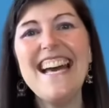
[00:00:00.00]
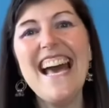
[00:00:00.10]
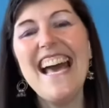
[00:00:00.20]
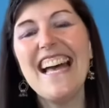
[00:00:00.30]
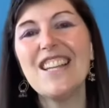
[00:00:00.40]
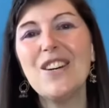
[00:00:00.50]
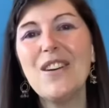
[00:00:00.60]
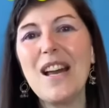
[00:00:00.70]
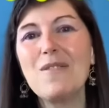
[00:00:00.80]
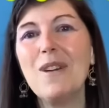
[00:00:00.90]
Hello
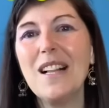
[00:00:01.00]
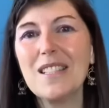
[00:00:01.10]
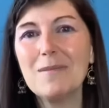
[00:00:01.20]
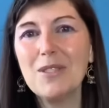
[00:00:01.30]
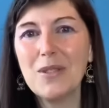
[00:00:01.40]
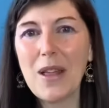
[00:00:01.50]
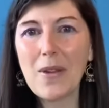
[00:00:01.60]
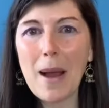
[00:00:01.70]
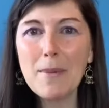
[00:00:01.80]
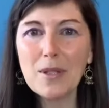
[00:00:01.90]
and welcome to
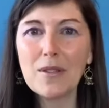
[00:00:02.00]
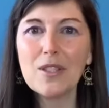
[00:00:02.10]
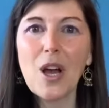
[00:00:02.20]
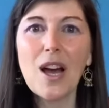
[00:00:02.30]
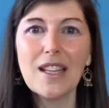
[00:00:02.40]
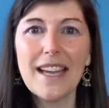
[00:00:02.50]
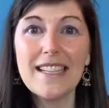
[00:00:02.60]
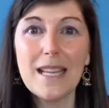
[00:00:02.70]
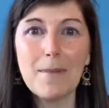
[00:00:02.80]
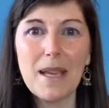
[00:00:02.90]
another episode of Talk Like
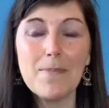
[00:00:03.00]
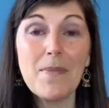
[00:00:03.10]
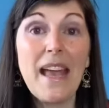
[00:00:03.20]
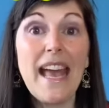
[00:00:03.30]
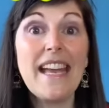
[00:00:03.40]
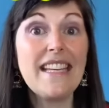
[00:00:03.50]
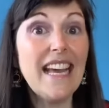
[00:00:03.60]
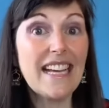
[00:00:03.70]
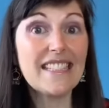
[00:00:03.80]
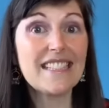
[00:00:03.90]
Debbie. And
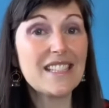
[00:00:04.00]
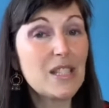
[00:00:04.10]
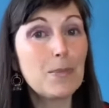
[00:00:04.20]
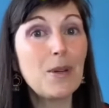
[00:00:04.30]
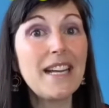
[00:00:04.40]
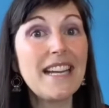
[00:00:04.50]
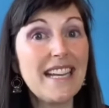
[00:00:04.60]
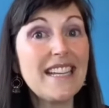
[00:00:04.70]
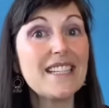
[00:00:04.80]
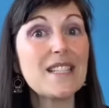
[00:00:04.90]
yes, spring
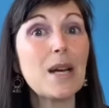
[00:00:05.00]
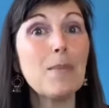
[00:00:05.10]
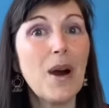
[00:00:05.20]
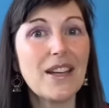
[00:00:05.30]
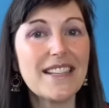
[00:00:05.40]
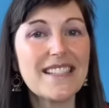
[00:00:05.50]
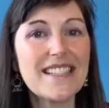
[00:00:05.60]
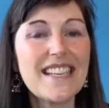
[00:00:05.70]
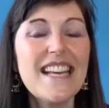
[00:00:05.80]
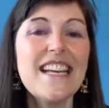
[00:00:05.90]
is upon us.
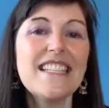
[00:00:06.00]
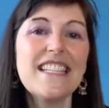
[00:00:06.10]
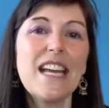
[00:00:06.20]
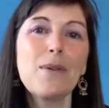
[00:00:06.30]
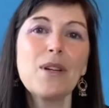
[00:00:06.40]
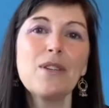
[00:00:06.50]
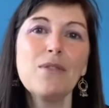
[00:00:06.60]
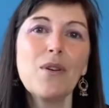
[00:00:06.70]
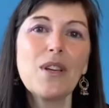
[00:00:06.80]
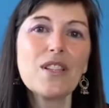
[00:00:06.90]
Today we're going to
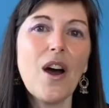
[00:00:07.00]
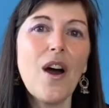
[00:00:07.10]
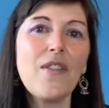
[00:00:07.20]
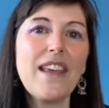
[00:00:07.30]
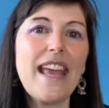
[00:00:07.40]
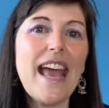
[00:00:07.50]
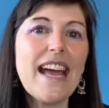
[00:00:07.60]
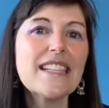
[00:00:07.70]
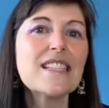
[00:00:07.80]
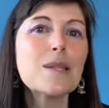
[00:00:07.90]
focus on the
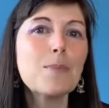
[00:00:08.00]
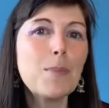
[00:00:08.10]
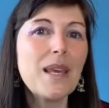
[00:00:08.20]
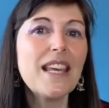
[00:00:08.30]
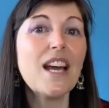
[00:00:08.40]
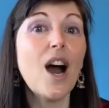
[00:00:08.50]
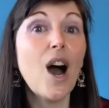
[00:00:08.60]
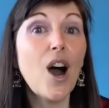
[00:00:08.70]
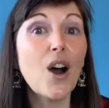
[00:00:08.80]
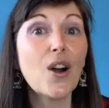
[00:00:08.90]

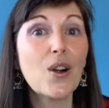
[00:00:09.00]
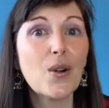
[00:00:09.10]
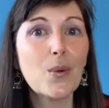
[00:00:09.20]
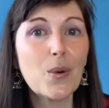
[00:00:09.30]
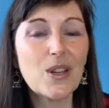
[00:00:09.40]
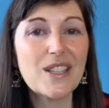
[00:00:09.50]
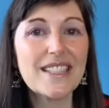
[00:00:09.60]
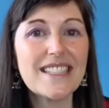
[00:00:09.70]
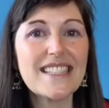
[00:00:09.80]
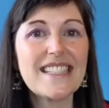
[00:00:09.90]
SPR
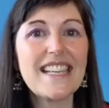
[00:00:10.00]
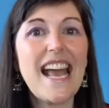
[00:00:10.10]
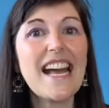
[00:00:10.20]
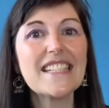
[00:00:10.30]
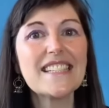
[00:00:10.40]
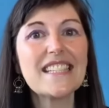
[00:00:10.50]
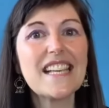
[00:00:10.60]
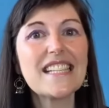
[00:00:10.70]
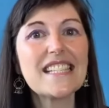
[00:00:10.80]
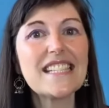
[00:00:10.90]
words. S
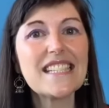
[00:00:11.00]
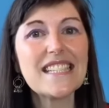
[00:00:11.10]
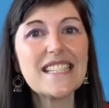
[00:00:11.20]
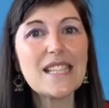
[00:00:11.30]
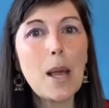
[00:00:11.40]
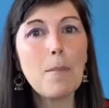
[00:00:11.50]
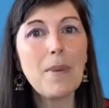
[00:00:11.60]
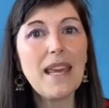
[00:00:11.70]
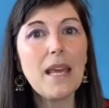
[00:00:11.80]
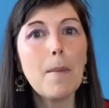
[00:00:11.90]
P